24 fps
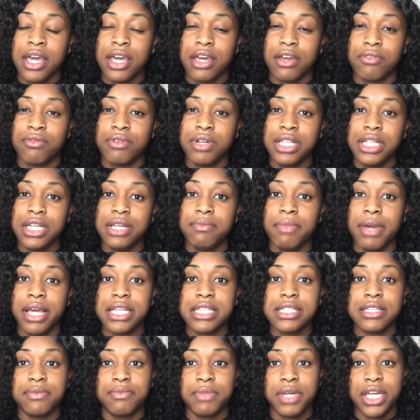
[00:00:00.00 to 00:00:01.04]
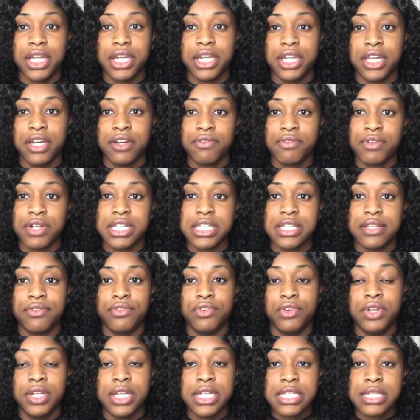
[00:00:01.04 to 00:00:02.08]
It really makes a big difference
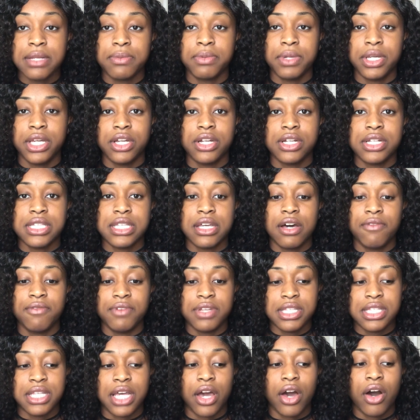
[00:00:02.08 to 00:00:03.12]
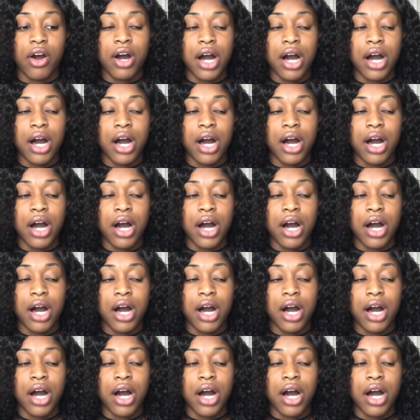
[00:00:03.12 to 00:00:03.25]
if you discipline yourself and say,